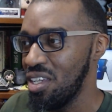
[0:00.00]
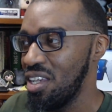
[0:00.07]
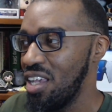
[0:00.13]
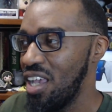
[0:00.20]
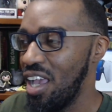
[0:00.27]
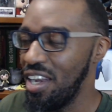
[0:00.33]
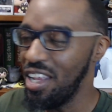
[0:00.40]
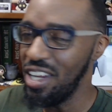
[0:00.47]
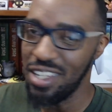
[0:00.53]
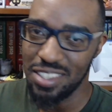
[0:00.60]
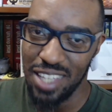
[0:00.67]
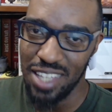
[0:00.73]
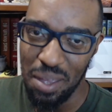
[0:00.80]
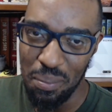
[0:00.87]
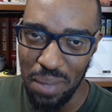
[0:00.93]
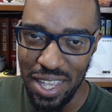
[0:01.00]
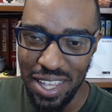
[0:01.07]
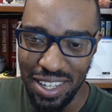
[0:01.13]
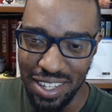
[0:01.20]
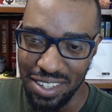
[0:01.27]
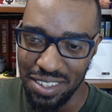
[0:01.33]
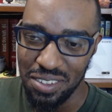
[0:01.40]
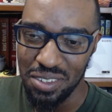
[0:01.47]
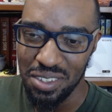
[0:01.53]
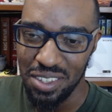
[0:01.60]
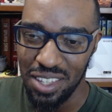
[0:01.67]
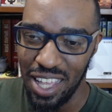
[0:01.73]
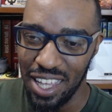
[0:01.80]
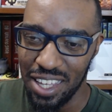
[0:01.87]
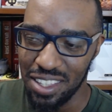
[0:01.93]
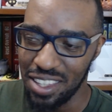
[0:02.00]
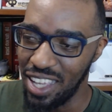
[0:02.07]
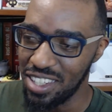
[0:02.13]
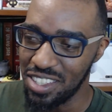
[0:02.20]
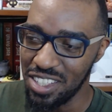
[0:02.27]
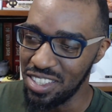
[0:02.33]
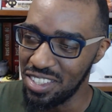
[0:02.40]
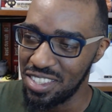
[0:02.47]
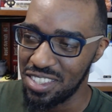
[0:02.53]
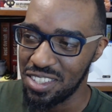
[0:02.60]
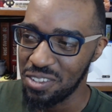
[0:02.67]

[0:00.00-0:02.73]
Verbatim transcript: And it is like, man, like like just